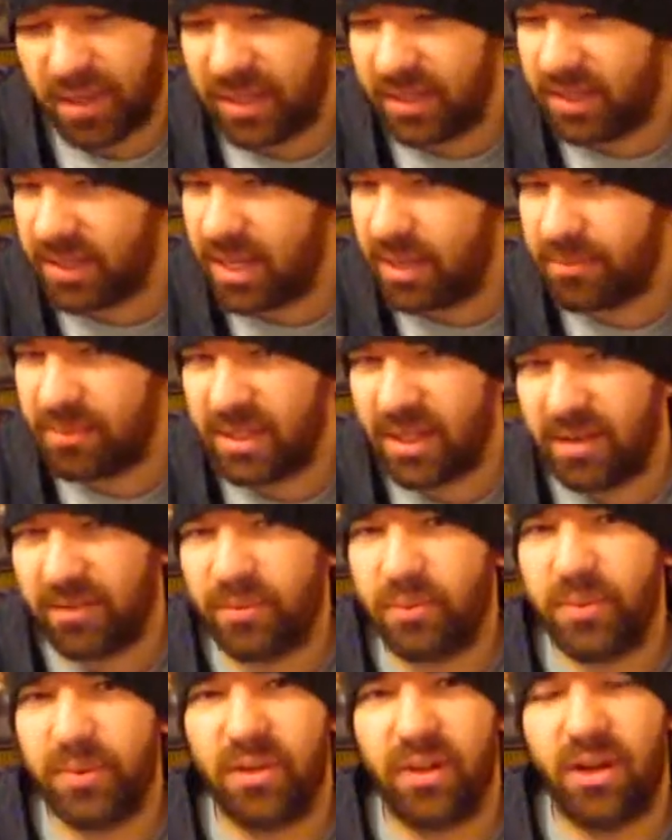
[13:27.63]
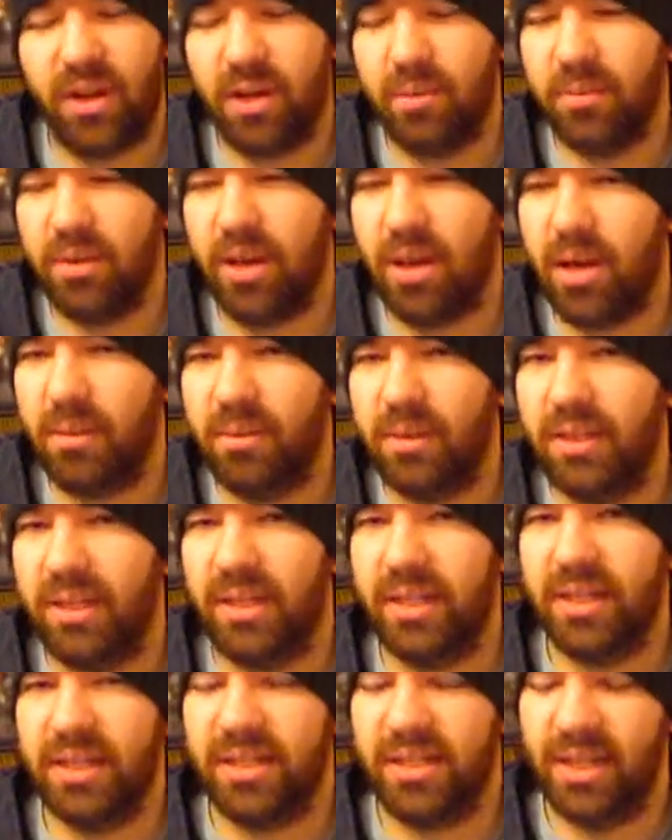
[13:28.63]
big time stuff and with hobgoblin
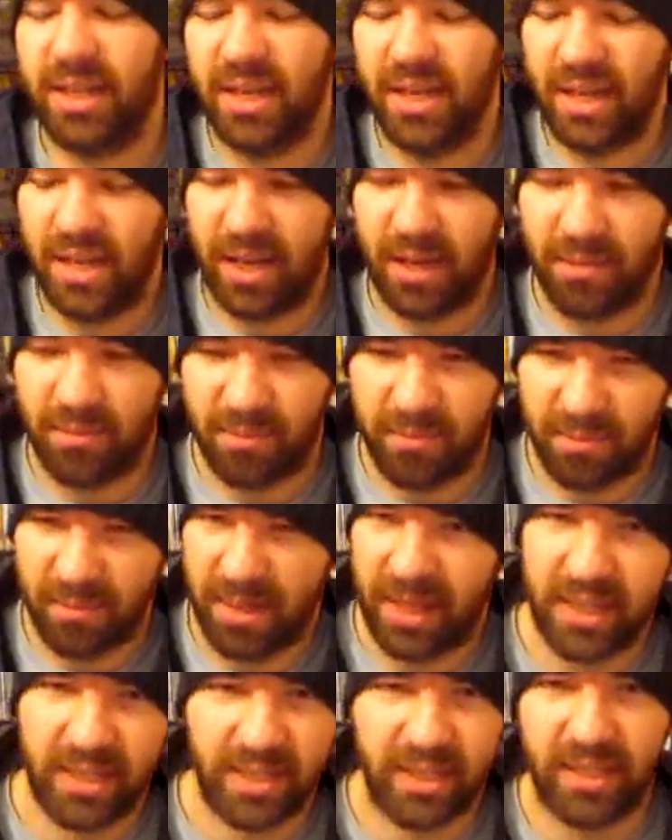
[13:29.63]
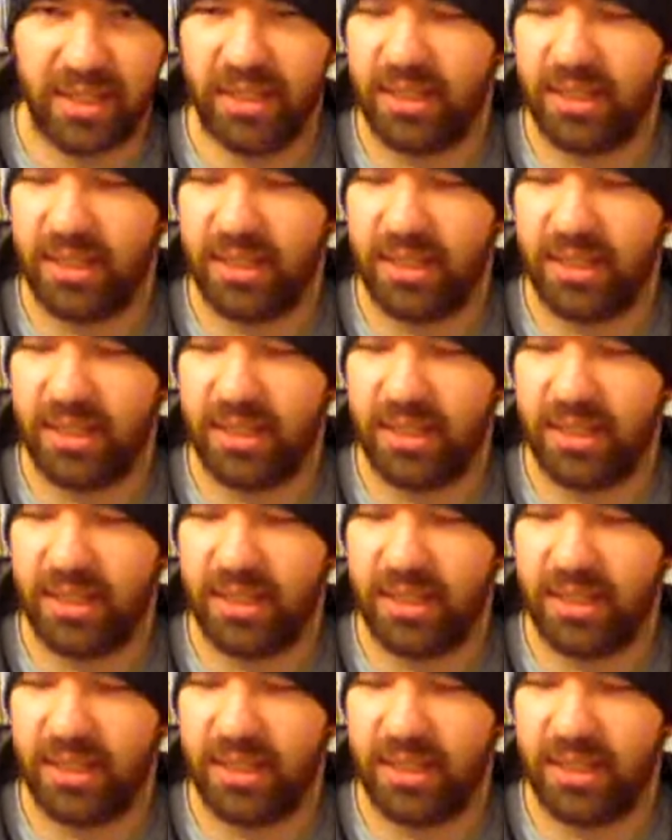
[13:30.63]
is amazing.